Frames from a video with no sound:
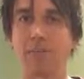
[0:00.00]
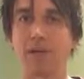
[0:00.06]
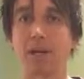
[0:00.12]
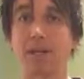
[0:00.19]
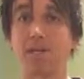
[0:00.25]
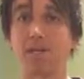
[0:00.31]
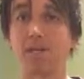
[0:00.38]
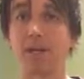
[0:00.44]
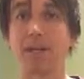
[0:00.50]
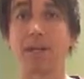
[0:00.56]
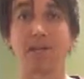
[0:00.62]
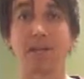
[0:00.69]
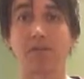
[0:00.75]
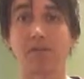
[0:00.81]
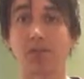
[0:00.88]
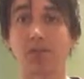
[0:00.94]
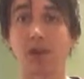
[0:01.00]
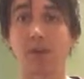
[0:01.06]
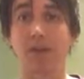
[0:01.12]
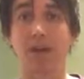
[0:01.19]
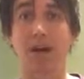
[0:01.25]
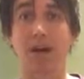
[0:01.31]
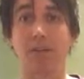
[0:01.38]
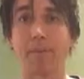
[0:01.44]
Because B doesn't have a sharp,
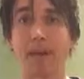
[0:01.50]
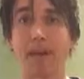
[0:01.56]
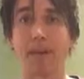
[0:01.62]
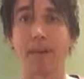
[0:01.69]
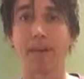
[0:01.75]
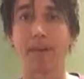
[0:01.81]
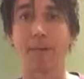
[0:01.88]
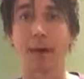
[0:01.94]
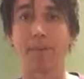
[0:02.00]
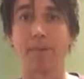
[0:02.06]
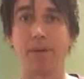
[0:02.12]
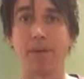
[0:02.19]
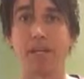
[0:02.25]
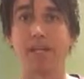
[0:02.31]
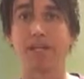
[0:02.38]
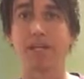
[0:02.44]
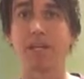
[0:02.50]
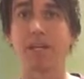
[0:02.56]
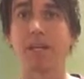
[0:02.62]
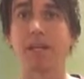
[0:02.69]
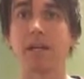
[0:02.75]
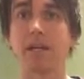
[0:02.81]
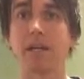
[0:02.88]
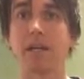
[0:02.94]
I automatically get my B to
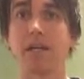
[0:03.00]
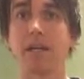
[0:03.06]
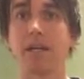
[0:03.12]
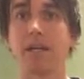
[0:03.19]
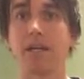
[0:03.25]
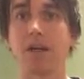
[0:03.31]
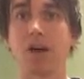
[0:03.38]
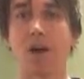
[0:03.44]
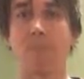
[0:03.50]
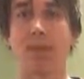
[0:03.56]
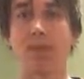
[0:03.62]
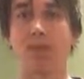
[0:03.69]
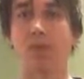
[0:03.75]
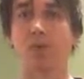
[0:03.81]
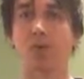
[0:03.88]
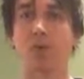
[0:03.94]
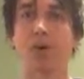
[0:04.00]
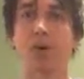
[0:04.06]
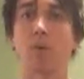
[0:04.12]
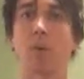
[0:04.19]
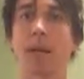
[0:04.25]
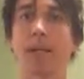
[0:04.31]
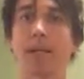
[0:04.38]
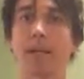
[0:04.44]
C combination right
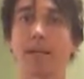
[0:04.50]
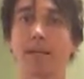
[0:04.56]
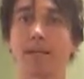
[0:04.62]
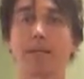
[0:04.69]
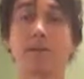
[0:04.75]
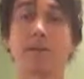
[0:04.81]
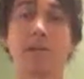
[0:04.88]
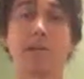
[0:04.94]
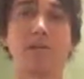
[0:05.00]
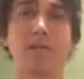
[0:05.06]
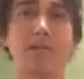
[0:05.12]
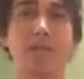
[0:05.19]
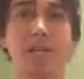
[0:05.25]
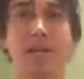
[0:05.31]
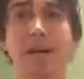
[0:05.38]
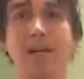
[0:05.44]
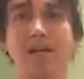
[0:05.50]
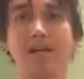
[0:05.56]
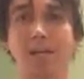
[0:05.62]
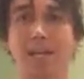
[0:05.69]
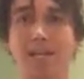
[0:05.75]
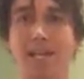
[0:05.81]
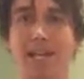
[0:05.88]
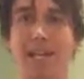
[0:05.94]
where I need it. So C major
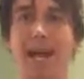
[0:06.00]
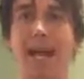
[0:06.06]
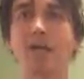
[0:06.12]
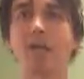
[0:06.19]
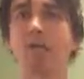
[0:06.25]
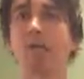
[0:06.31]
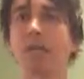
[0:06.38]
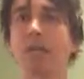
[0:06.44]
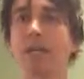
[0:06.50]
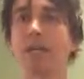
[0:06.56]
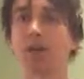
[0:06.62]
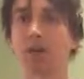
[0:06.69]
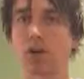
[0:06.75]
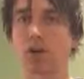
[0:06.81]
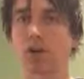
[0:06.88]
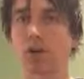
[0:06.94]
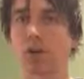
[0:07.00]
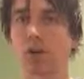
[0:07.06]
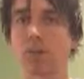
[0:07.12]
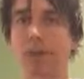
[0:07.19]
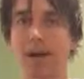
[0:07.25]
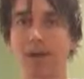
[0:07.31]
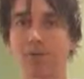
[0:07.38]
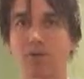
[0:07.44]
is the naturally occurring
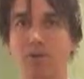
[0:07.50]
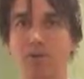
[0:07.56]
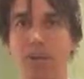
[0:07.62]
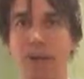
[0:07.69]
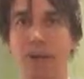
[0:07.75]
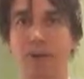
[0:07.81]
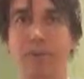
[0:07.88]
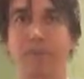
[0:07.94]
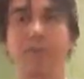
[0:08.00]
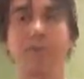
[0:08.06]
major scale.